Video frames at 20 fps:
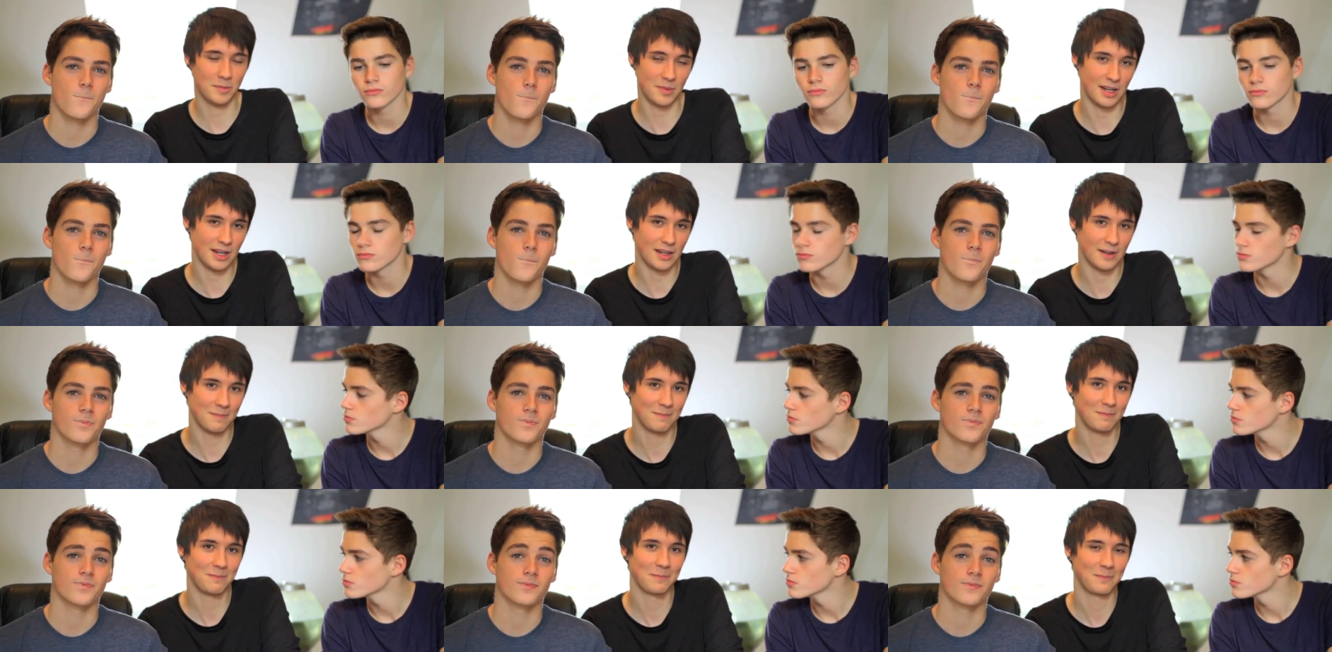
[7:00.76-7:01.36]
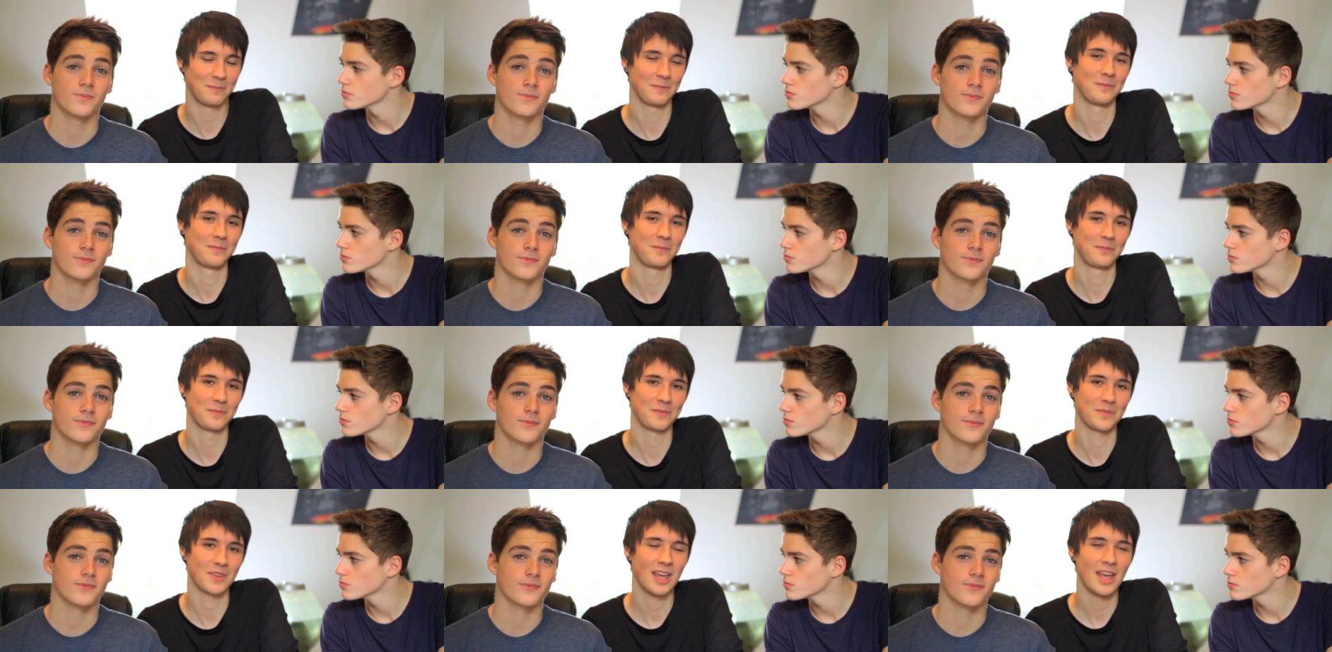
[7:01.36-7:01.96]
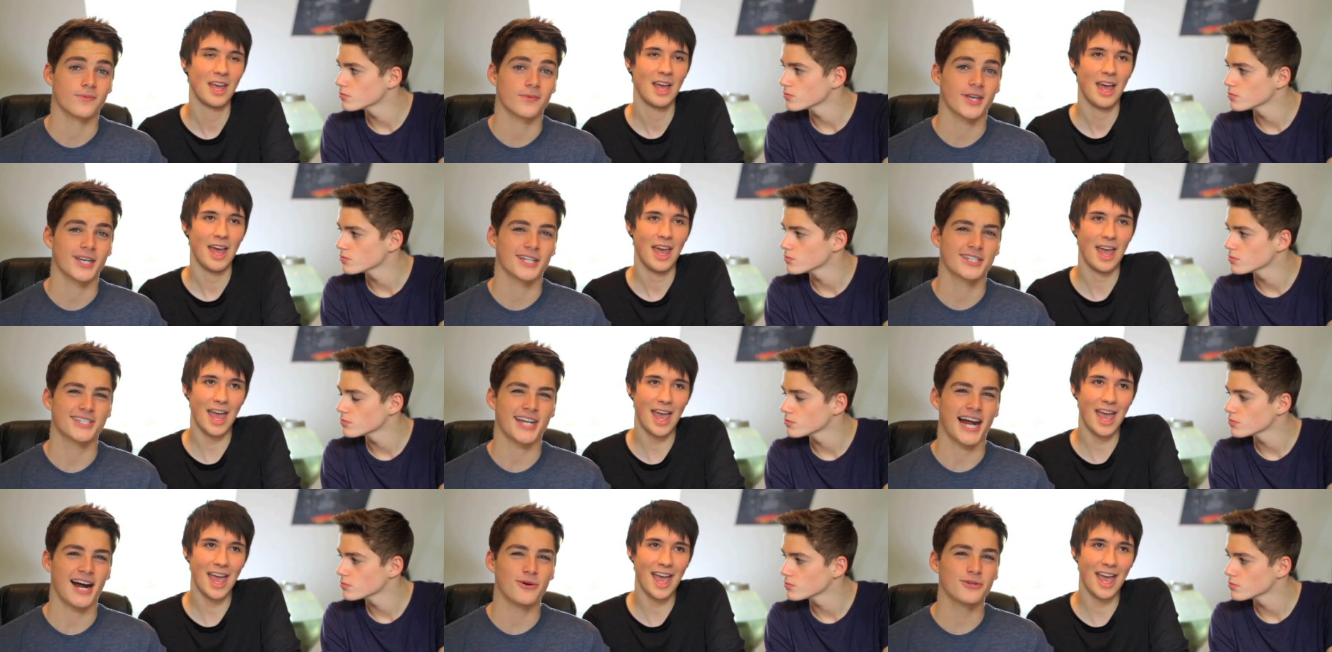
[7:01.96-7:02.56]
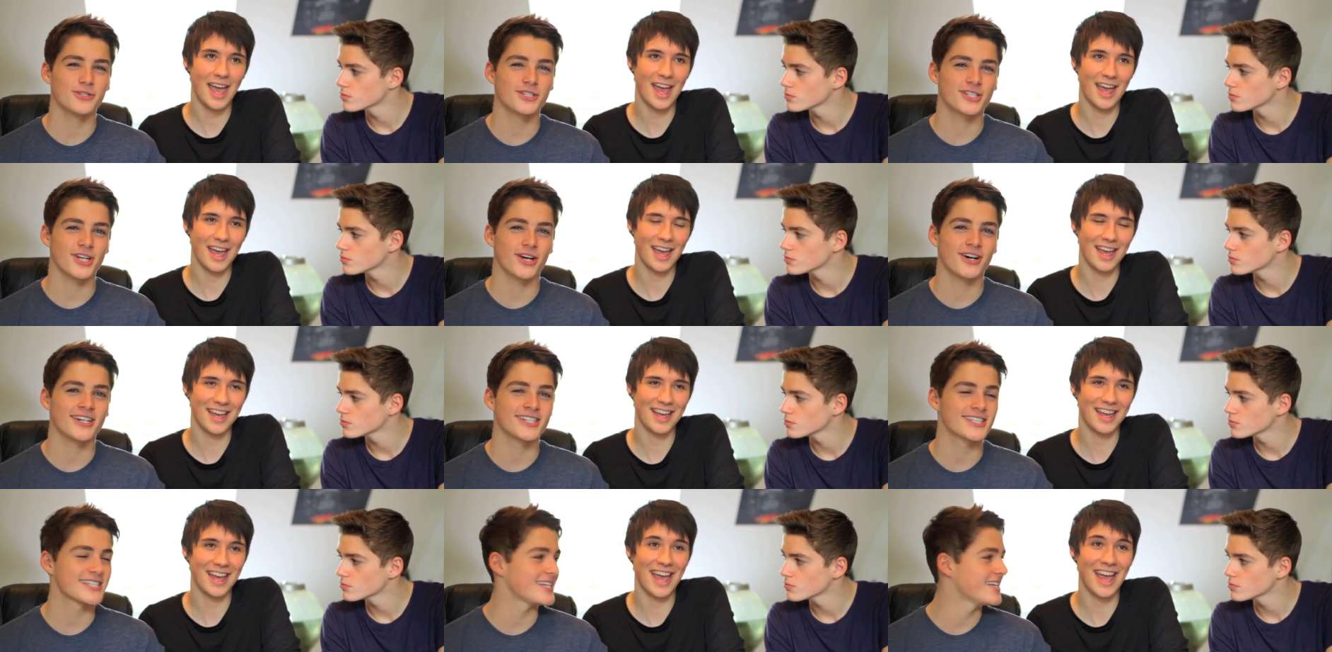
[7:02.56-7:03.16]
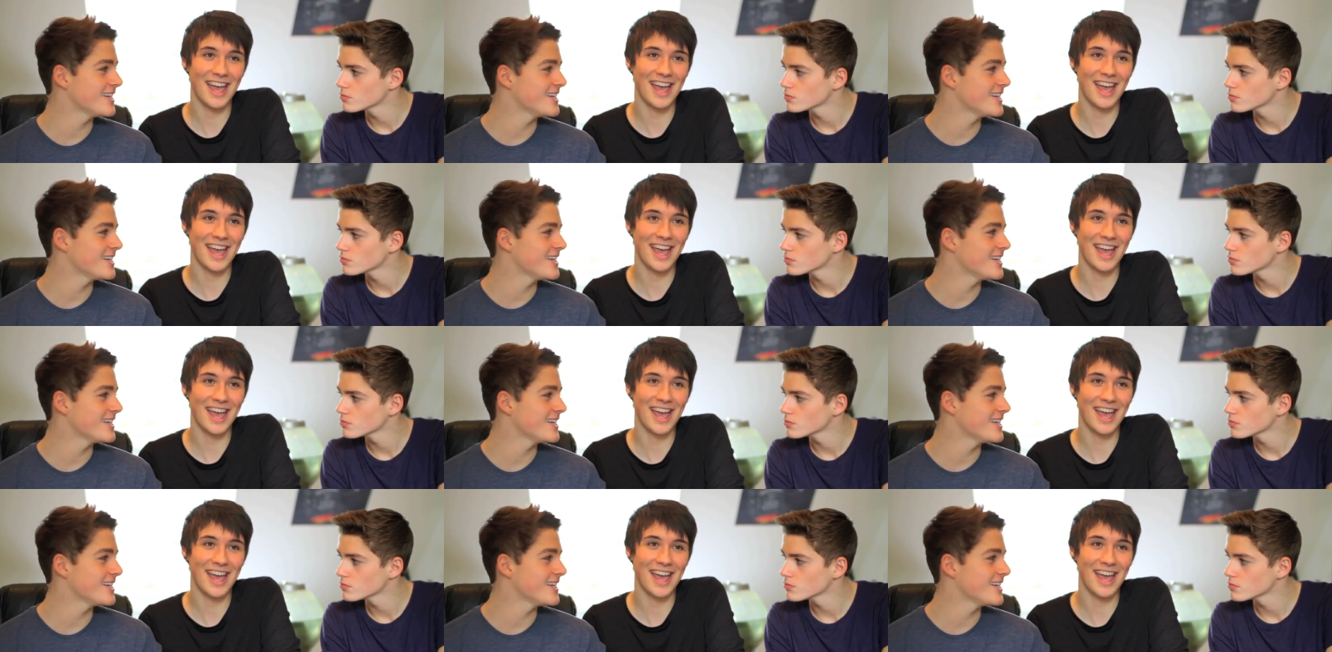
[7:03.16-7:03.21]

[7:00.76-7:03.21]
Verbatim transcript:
Speaker 1: mean?
Speaker 2: It sounds dirty.